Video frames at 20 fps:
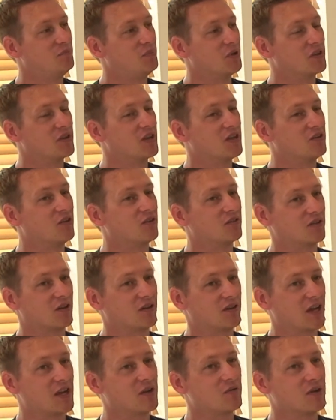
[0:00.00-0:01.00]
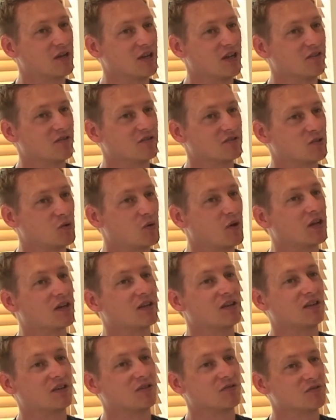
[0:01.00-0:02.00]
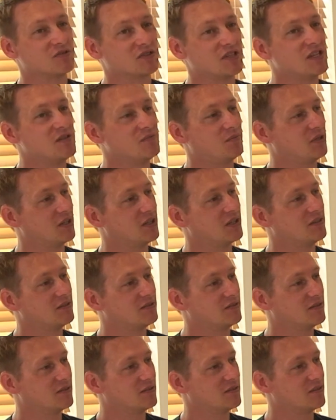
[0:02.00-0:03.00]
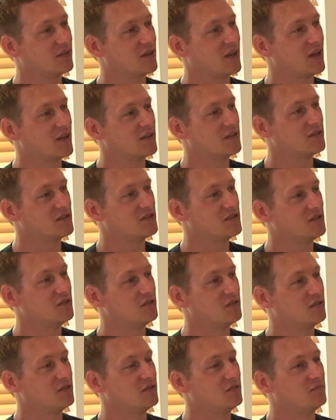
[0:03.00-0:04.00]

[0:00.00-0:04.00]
but they're not going anywhere near as quickly or as deeply as you